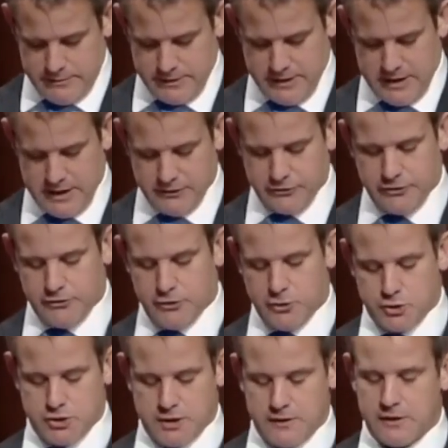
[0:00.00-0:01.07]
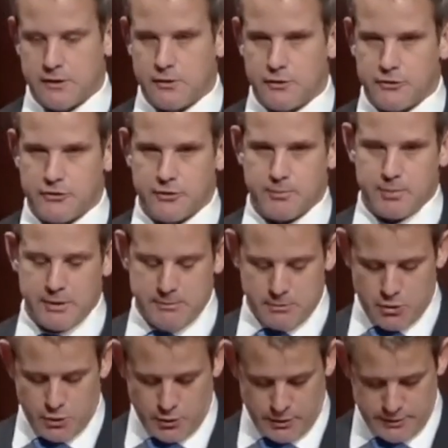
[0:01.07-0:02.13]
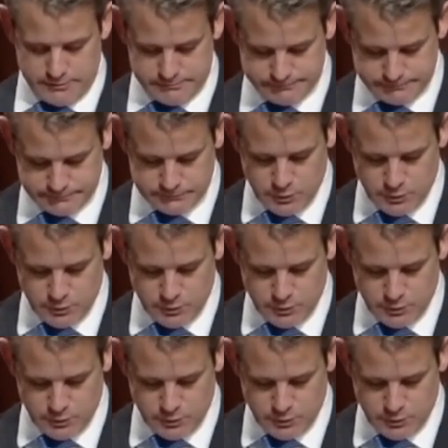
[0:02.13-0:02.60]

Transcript: the Constitution in the old Supreme Court,